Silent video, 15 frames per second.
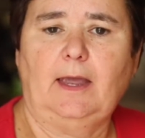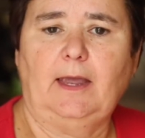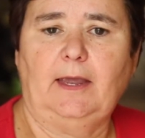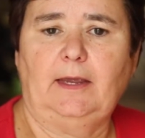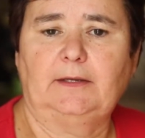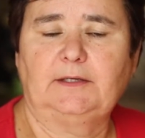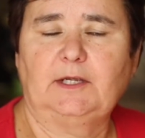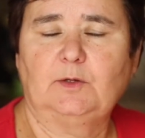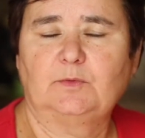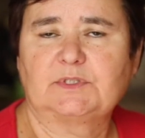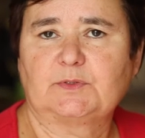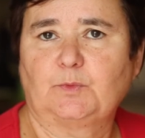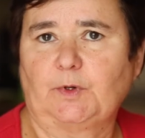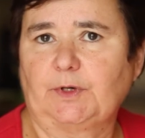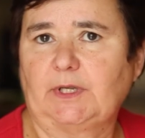and he
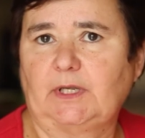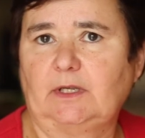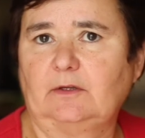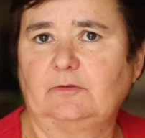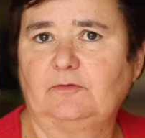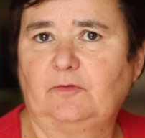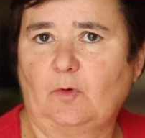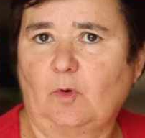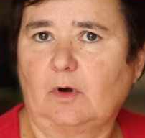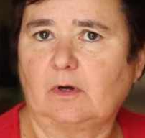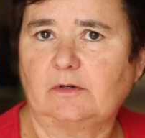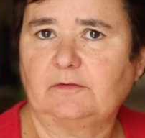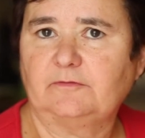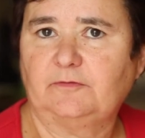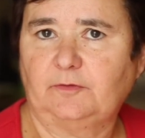was working
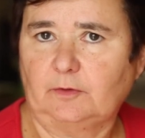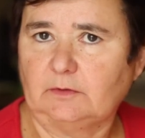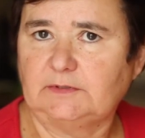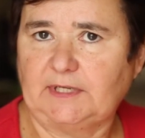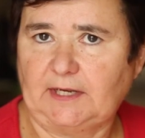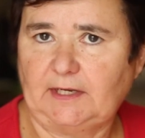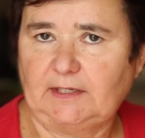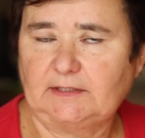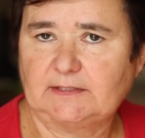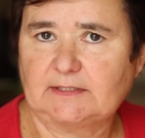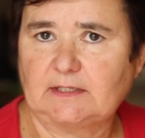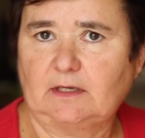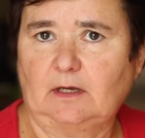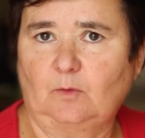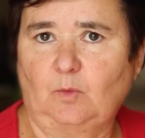four full
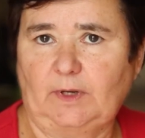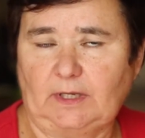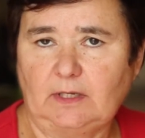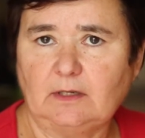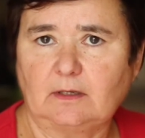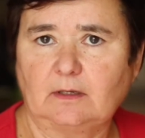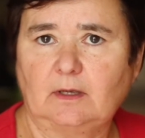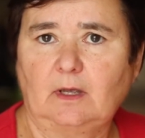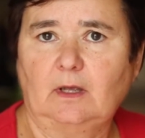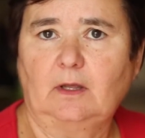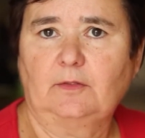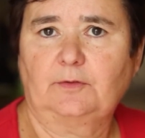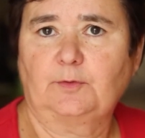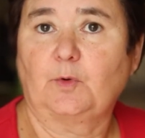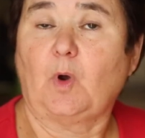days a week
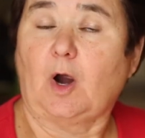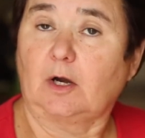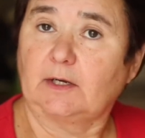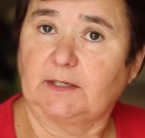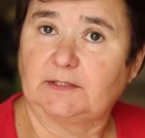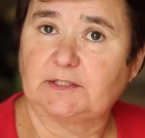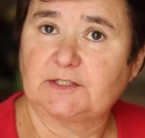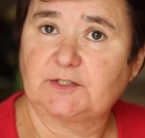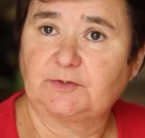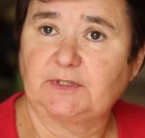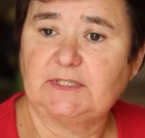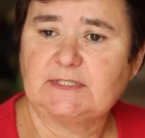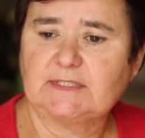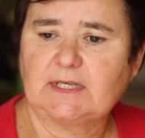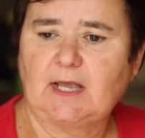through ARC
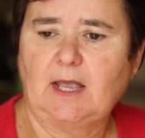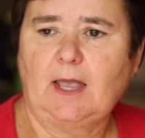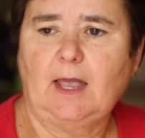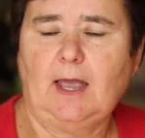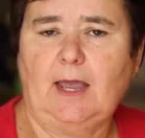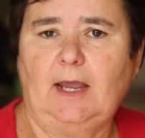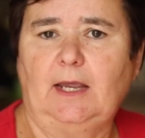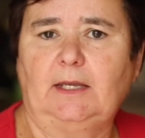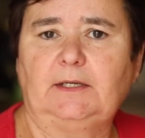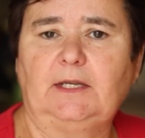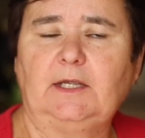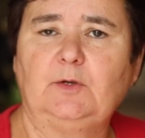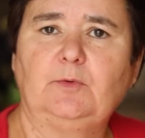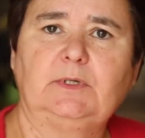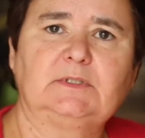Industries, and
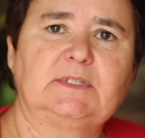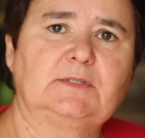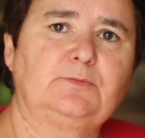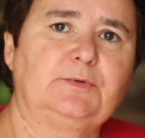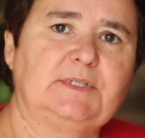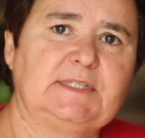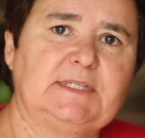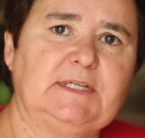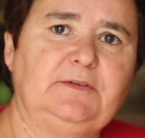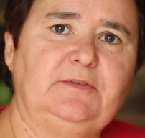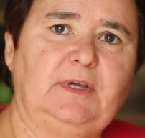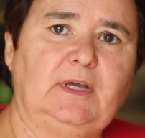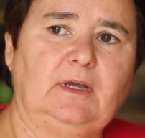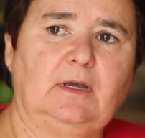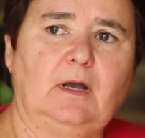he was
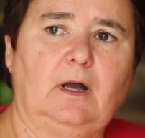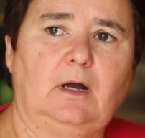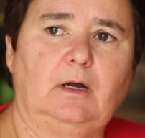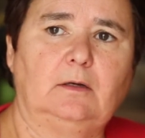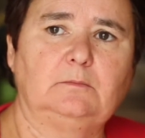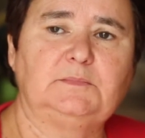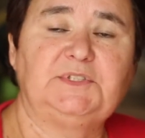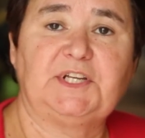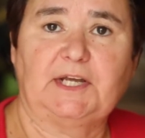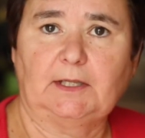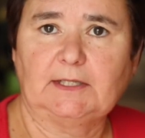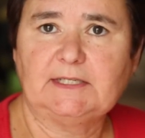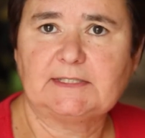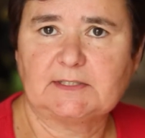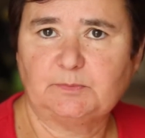receiving um,
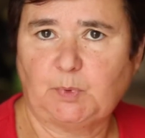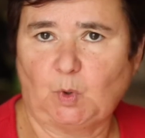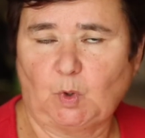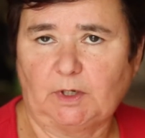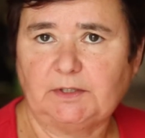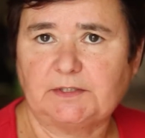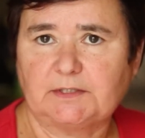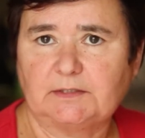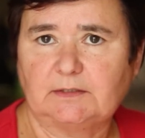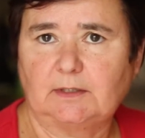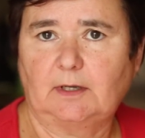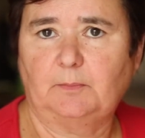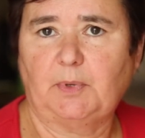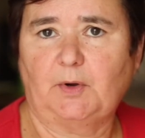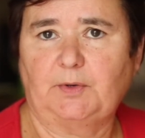daily support,
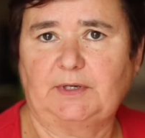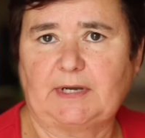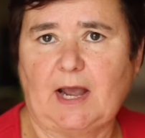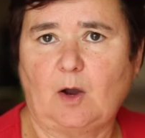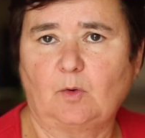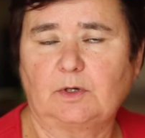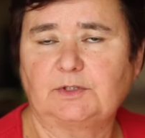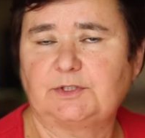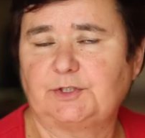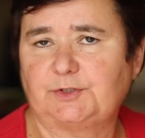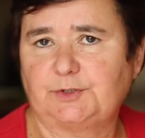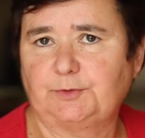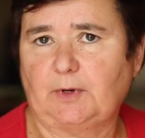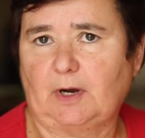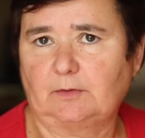about an hour to
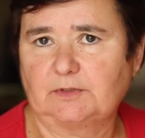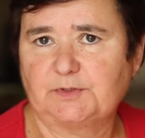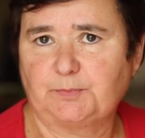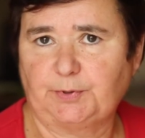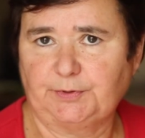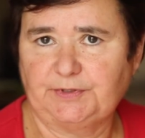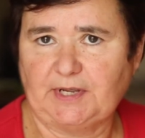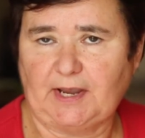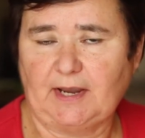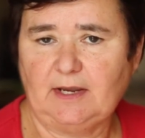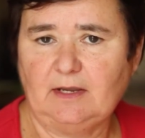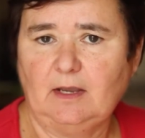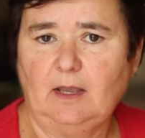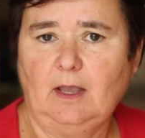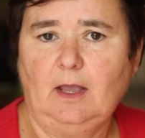two hours per
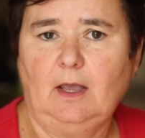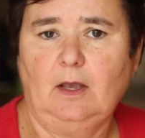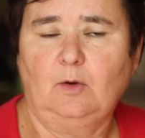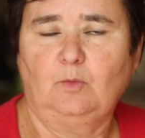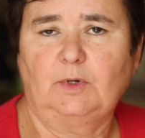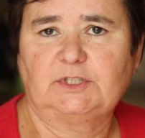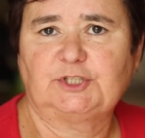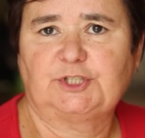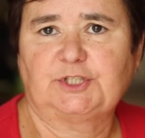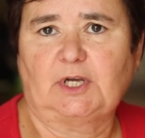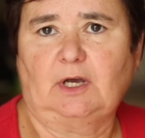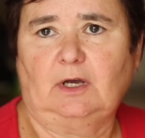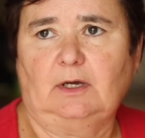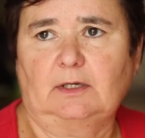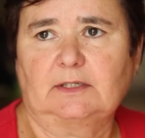day, which
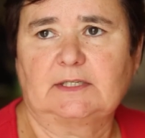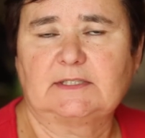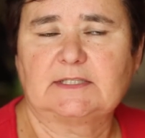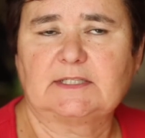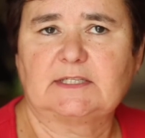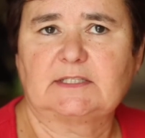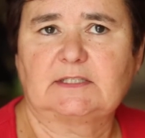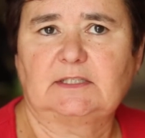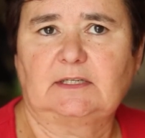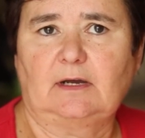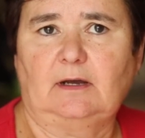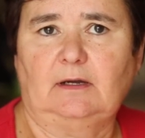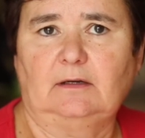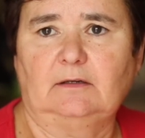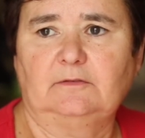uh, consisted
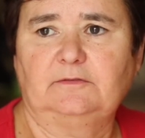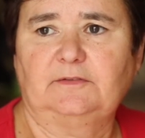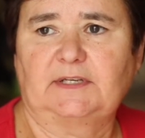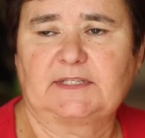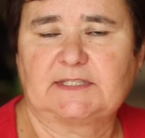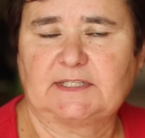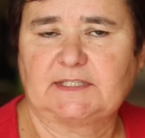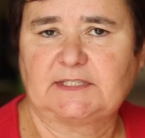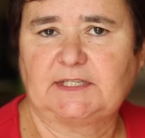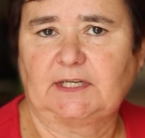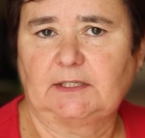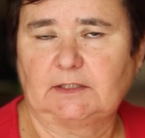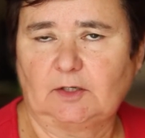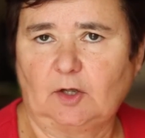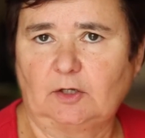of
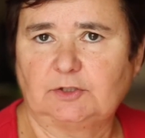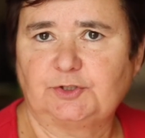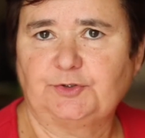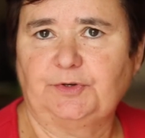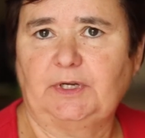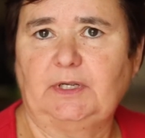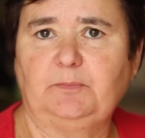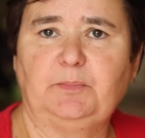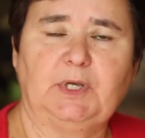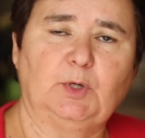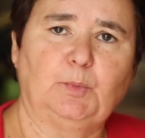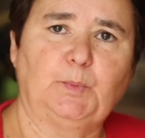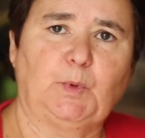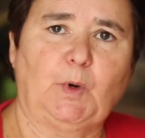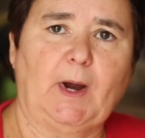assisting in laundry,
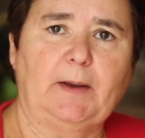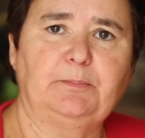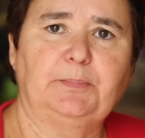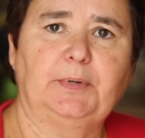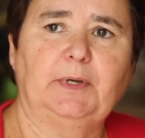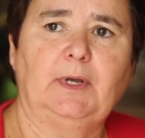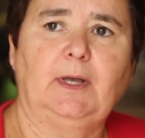meal prep,